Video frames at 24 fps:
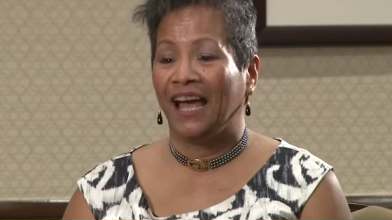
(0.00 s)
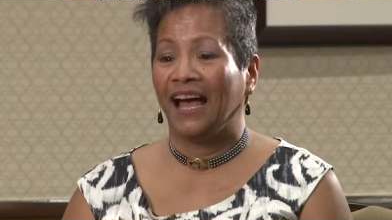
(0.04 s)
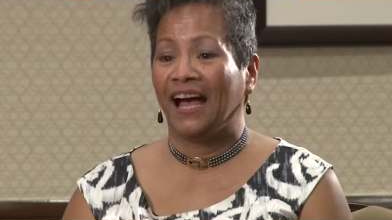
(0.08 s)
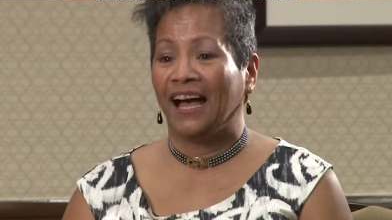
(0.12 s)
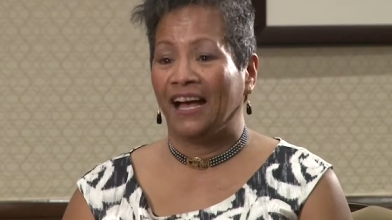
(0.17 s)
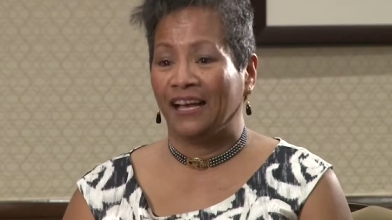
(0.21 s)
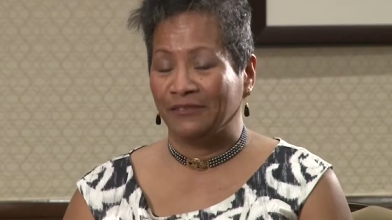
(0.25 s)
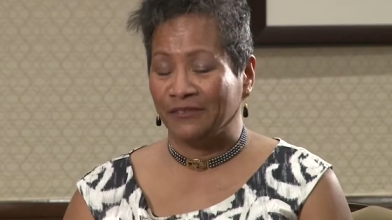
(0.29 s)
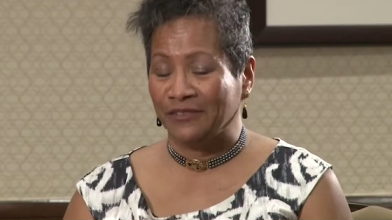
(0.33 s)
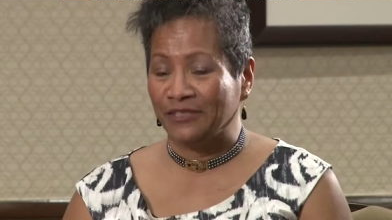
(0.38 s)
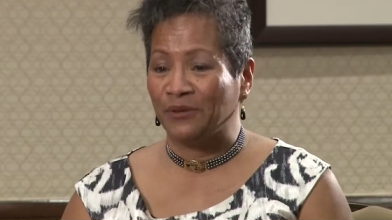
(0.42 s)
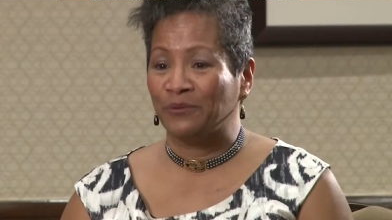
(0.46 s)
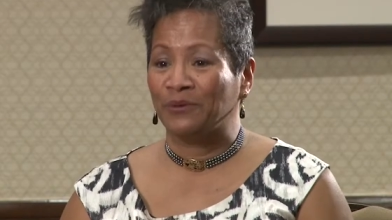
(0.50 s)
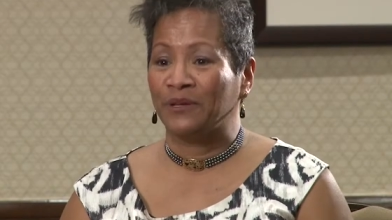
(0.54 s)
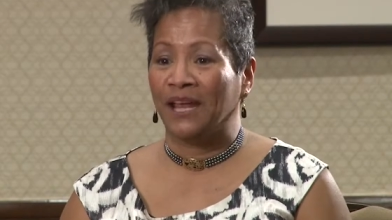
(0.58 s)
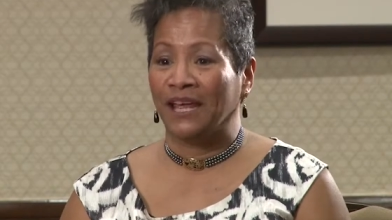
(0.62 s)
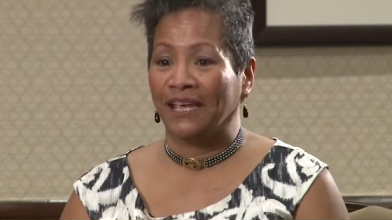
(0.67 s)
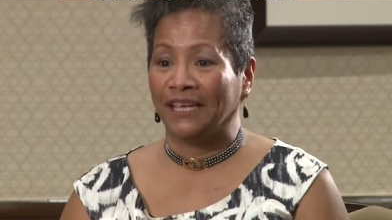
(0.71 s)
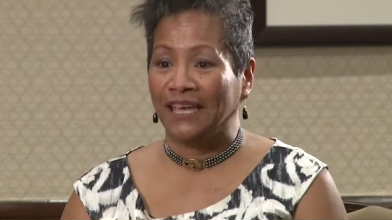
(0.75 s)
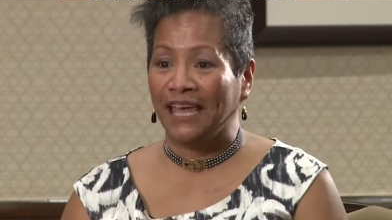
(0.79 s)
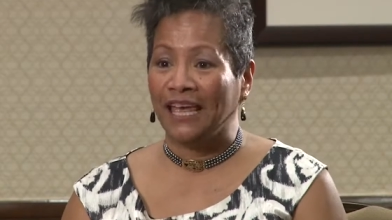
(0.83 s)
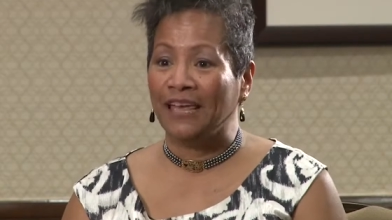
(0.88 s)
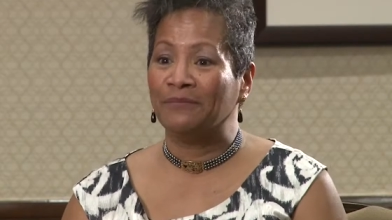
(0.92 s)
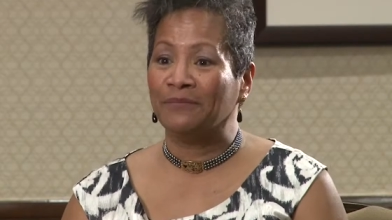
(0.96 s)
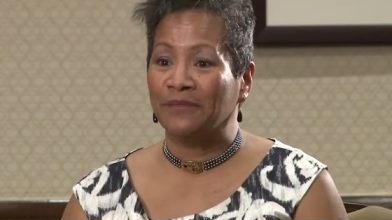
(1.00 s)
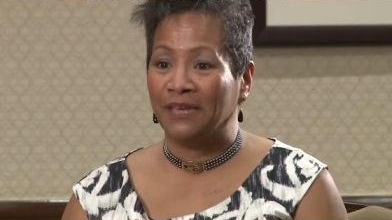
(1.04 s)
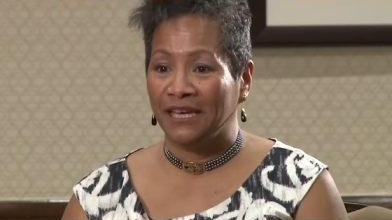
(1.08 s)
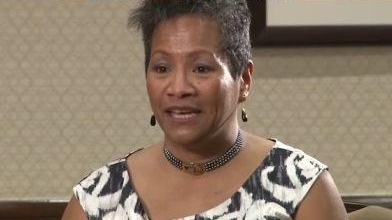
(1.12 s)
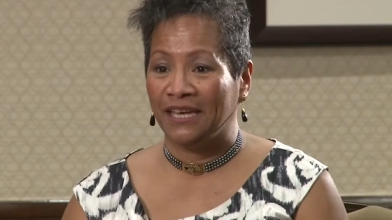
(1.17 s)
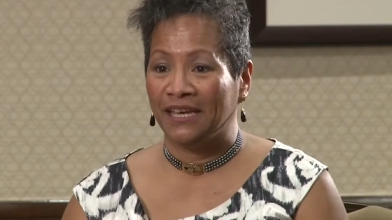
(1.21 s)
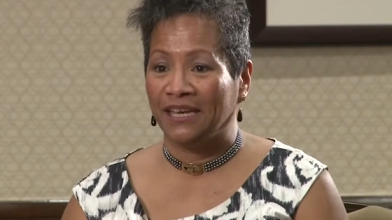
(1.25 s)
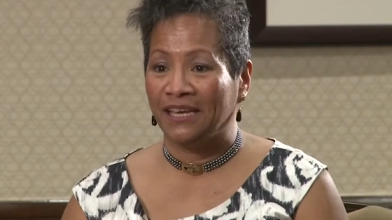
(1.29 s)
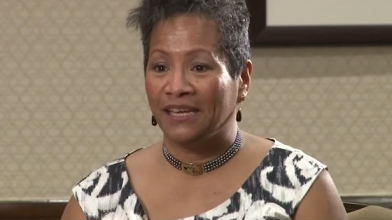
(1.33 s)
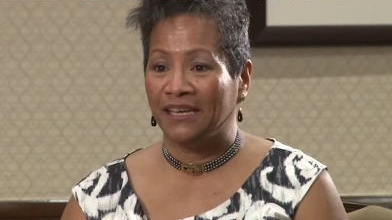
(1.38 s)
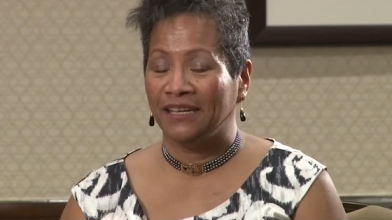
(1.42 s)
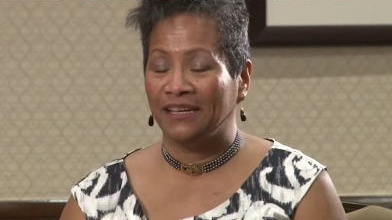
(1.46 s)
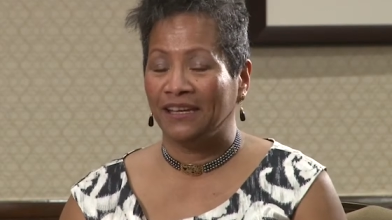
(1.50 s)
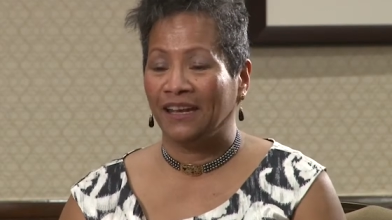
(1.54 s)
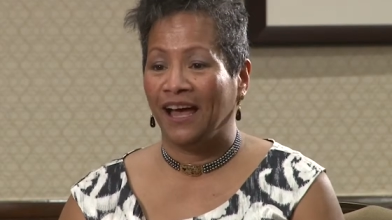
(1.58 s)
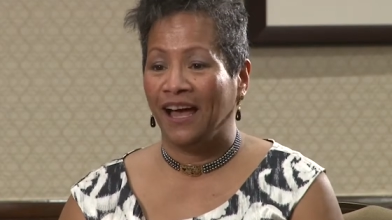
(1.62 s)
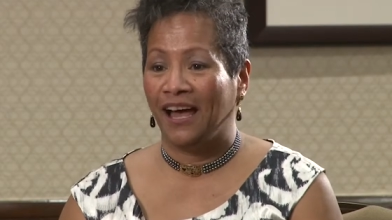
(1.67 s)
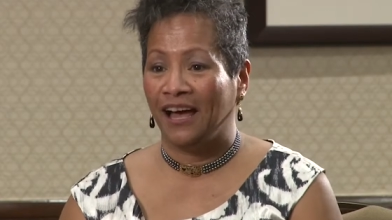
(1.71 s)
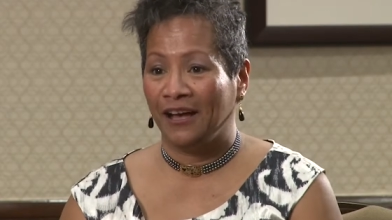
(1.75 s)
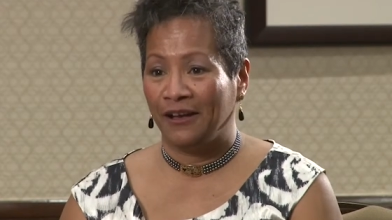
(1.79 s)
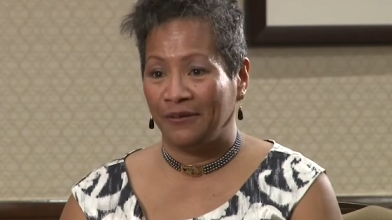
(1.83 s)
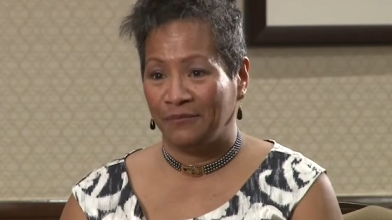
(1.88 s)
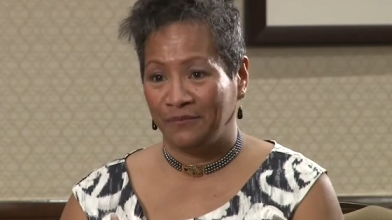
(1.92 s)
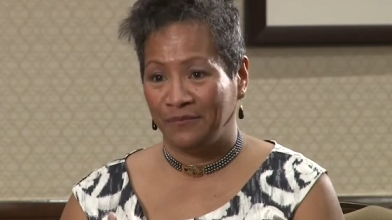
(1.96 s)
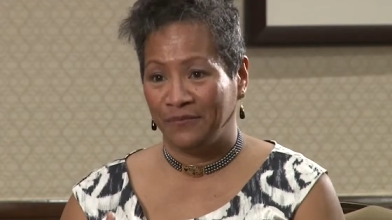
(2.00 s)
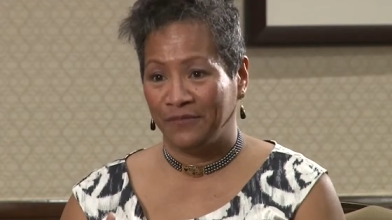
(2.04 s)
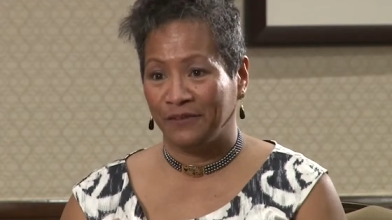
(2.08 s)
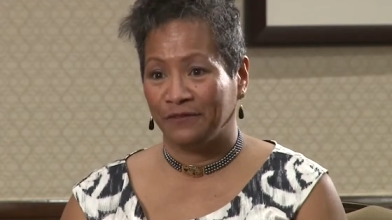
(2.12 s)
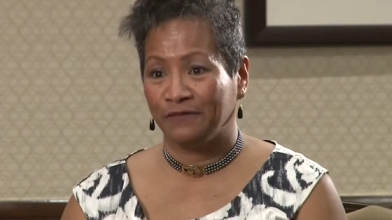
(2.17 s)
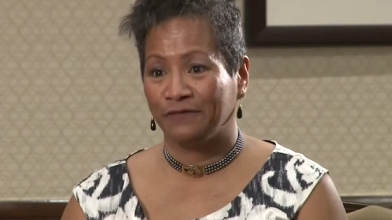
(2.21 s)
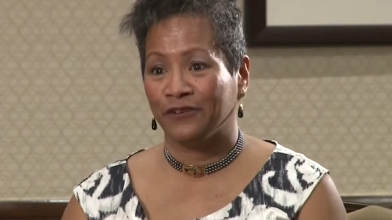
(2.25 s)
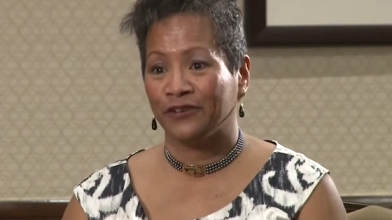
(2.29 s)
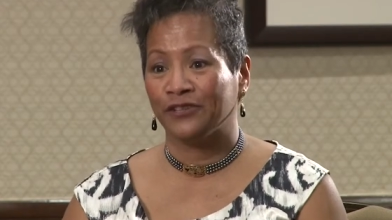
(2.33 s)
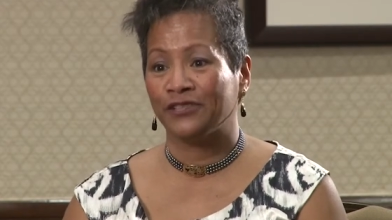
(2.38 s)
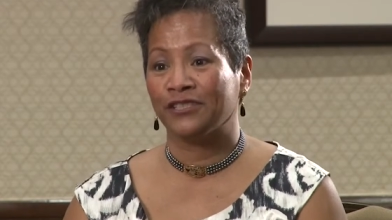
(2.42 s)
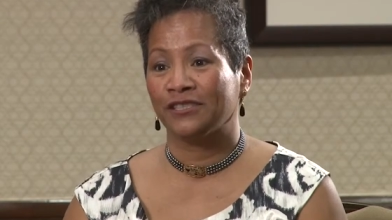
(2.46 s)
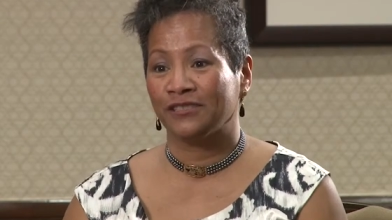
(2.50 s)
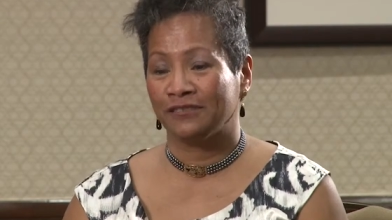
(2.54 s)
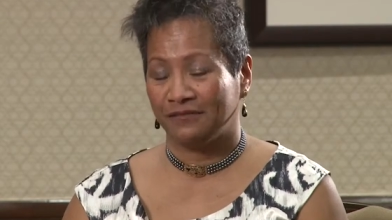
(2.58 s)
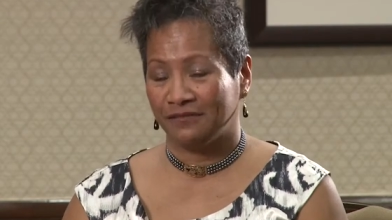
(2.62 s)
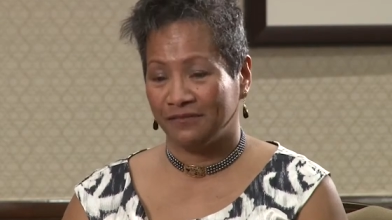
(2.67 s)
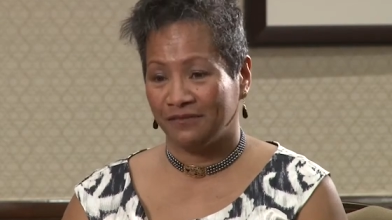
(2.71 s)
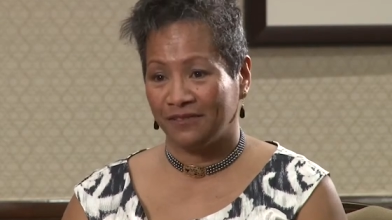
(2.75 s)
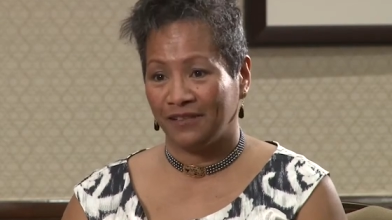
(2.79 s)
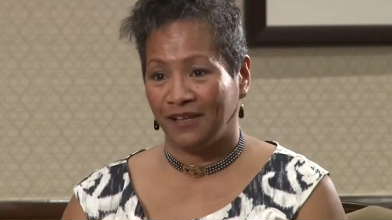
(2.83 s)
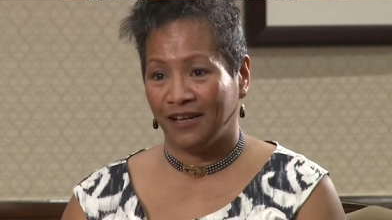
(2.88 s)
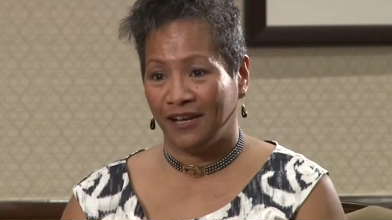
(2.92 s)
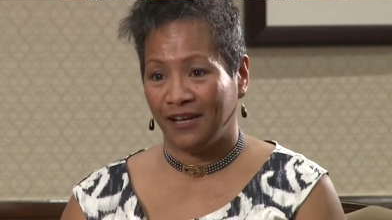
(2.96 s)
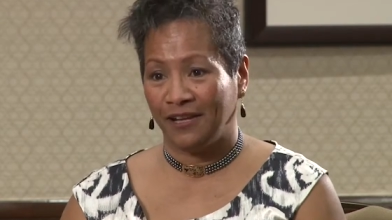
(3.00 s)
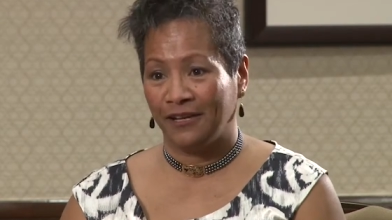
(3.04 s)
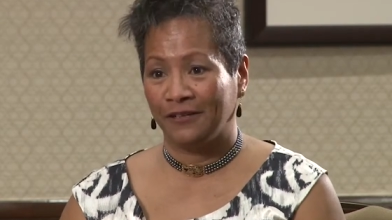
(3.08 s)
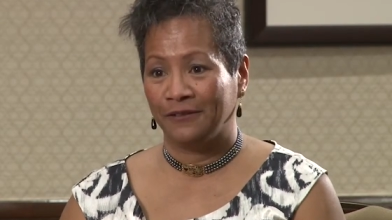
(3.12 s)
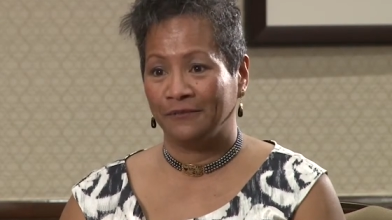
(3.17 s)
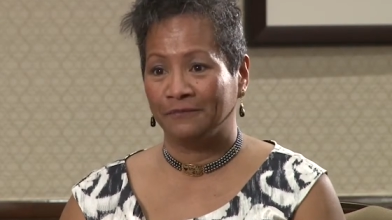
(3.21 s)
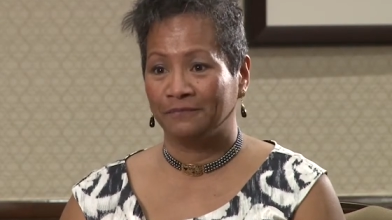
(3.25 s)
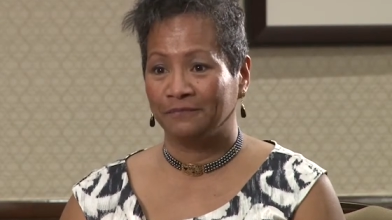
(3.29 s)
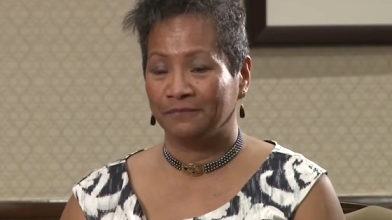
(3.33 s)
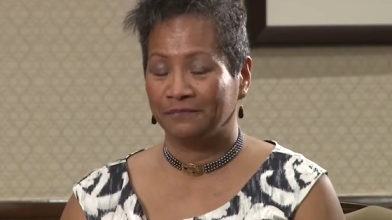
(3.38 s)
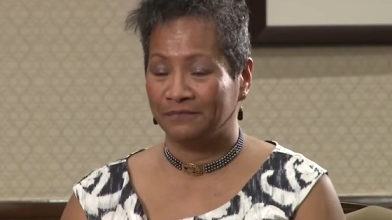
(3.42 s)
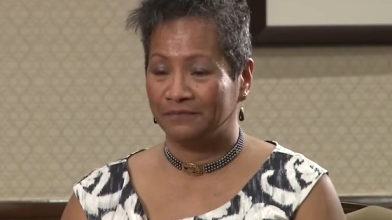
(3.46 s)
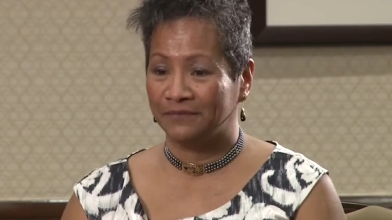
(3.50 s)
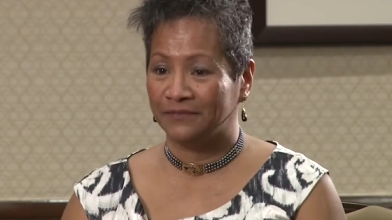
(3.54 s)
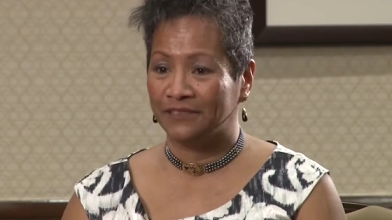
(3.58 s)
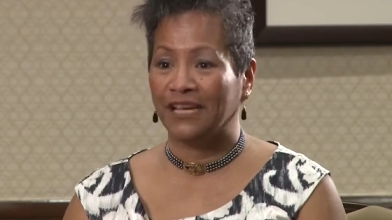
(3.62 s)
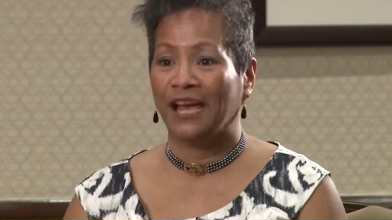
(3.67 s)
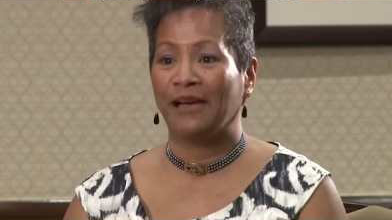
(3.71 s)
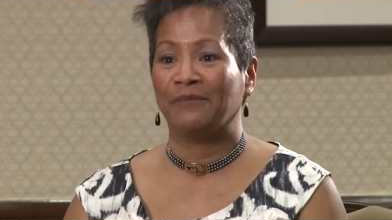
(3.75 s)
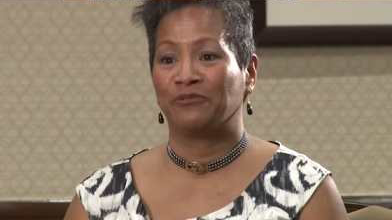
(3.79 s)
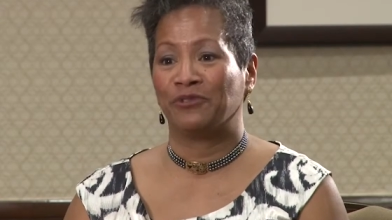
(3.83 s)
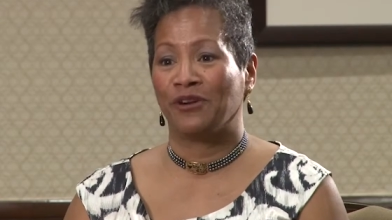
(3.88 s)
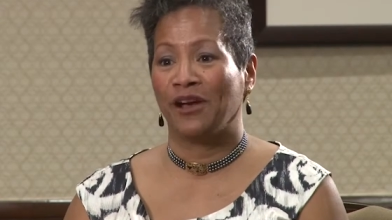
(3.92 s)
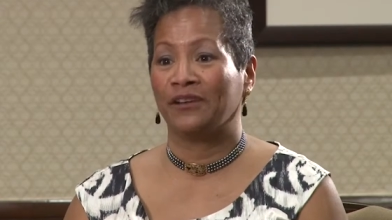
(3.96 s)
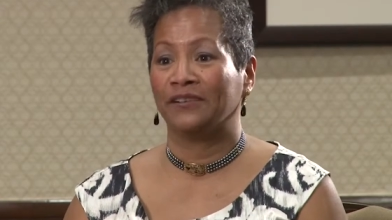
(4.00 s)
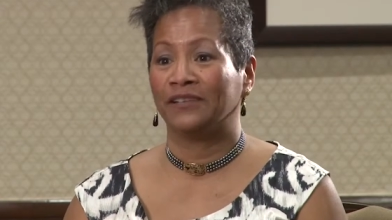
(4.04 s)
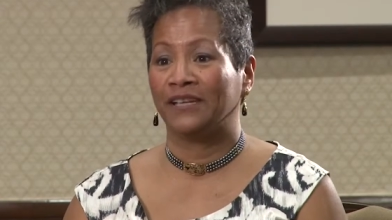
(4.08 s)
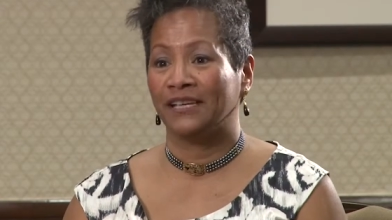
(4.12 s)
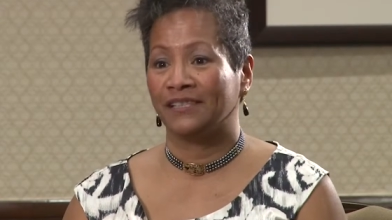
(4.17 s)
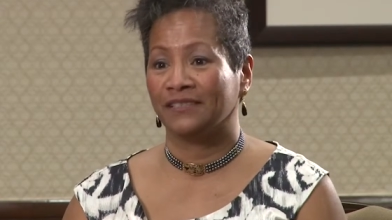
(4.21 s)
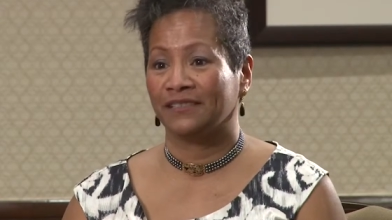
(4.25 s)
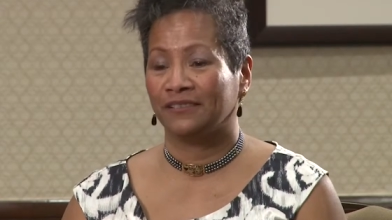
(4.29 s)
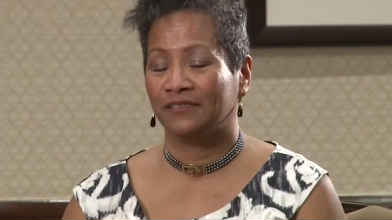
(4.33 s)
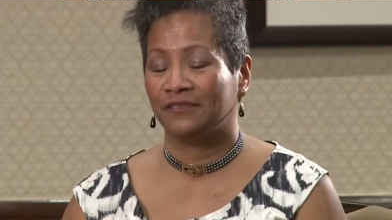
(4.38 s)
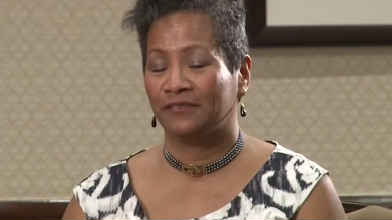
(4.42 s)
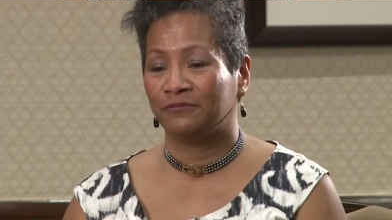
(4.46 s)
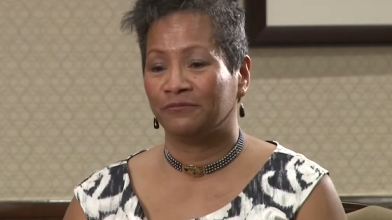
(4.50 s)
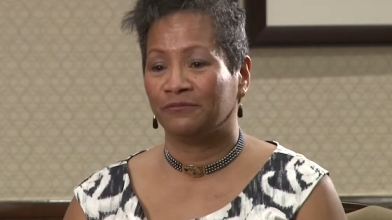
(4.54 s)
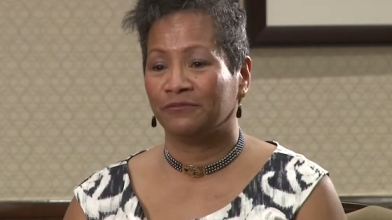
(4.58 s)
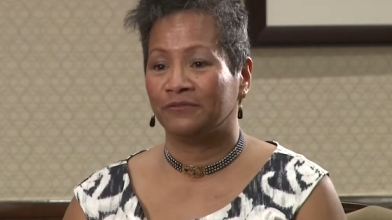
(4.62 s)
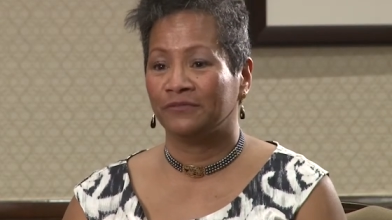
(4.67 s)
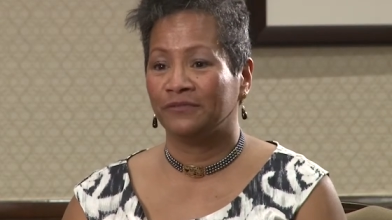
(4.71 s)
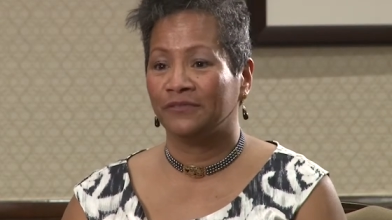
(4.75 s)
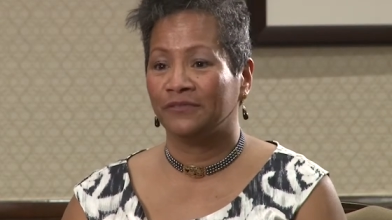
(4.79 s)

Uh, so when I came in um, the first um, time around as a